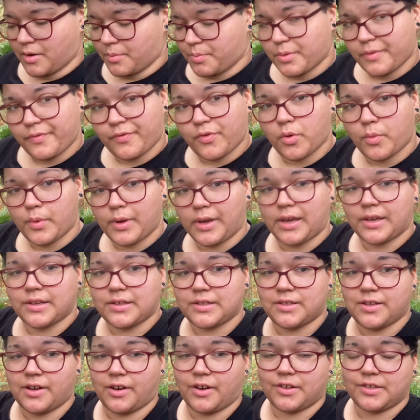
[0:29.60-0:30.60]
before we get
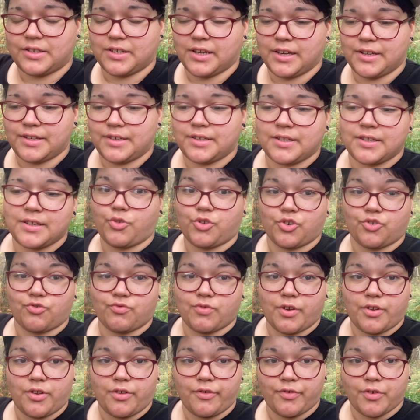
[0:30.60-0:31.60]
started, just
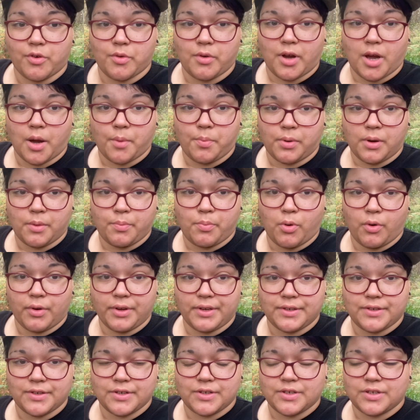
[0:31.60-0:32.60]
run you through a couple of
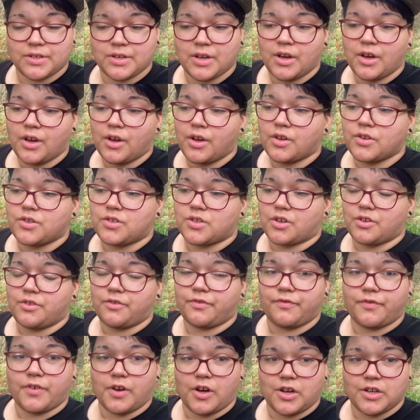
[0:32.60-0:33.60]
pointers. So
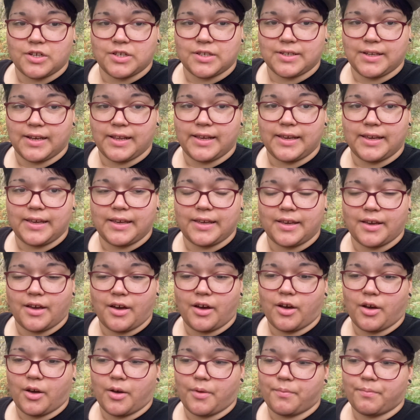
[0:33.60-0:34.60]
firstly,
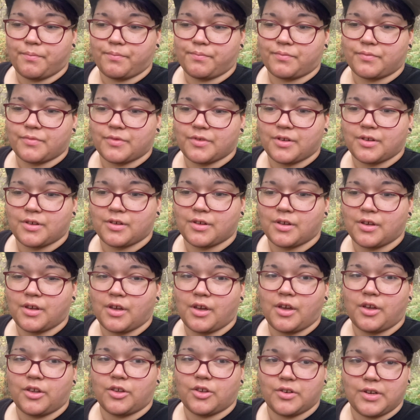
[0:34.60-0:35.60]

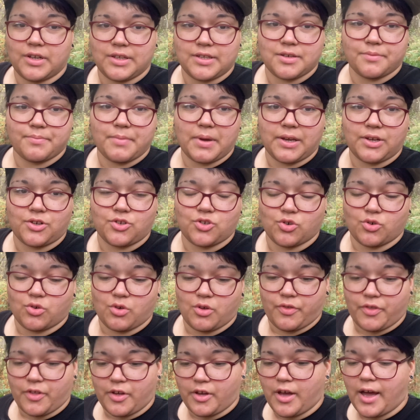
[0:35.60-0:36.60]
you need to make sure
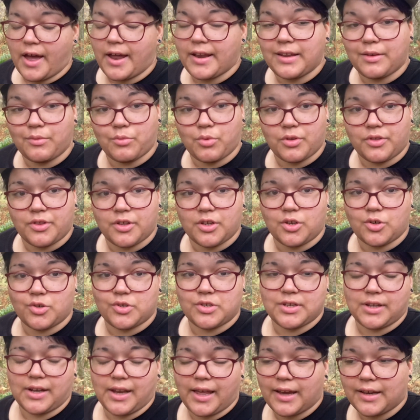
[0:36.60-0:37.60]
that any wood that you
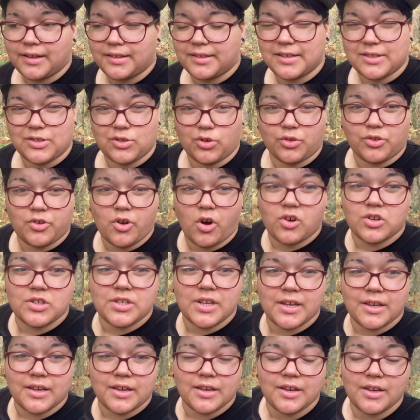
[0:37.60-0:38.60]
select is not
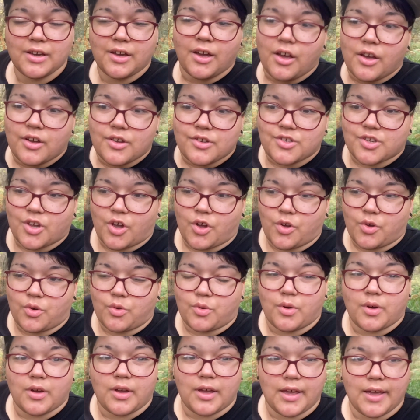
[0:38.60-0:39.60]
toxic. So
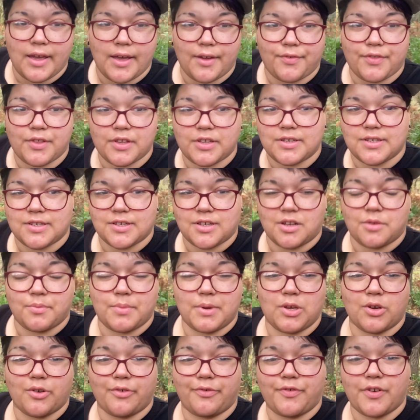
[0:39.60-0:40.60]
if this is going to be
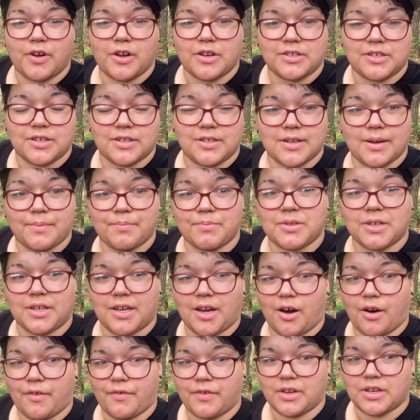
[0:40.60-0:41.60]
your first attempt at
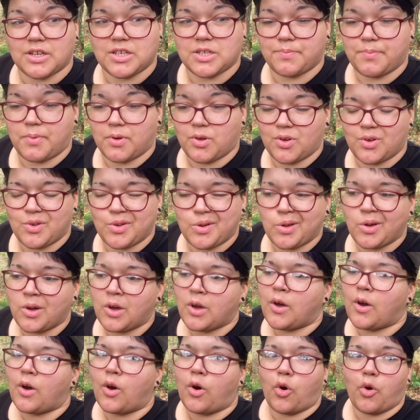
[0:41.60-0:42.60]
carving a spoon
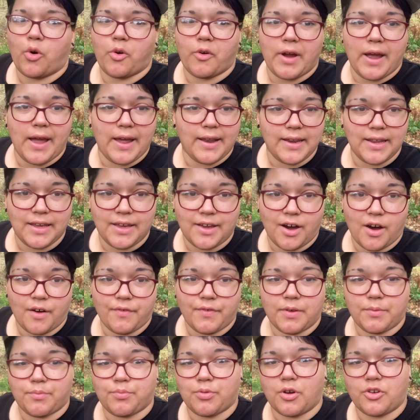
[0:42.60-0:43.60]
or any
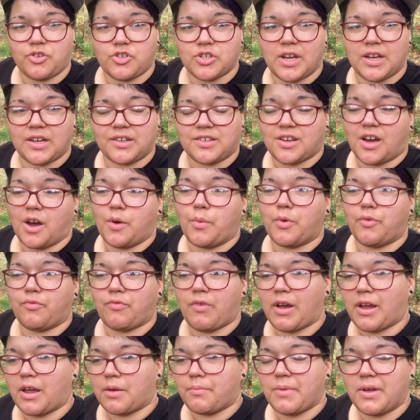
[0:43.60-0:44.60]
carving project, I would
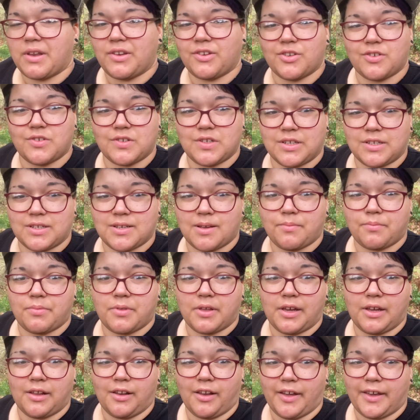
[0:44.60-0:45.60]
recommend using
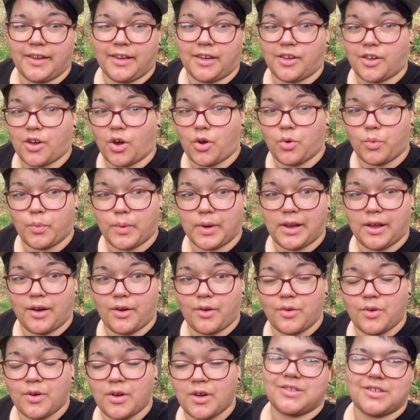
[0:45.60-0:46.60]
something like goat
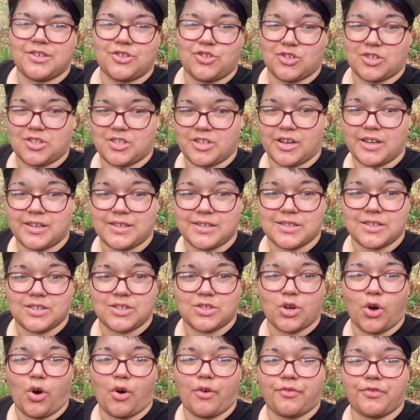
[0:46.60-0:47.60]
willow. It's just nice and
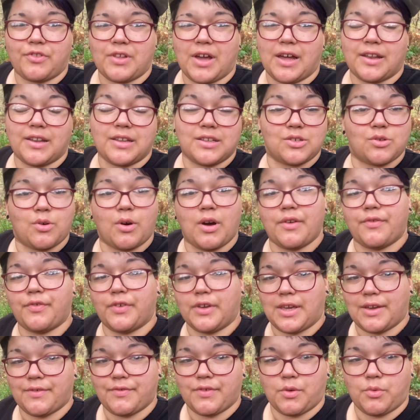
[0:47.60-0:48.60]
soft and it's quite a
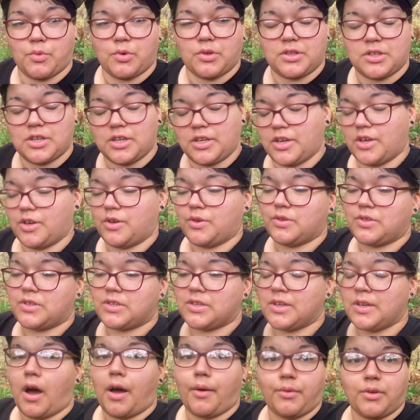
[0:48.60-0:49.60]
forgiving wood to use.
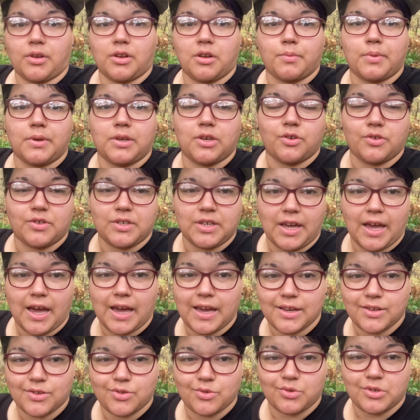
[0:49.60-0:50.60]
I'm going to be using
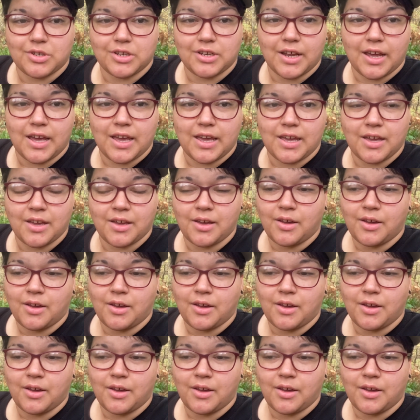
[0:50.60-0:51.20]
hazel today,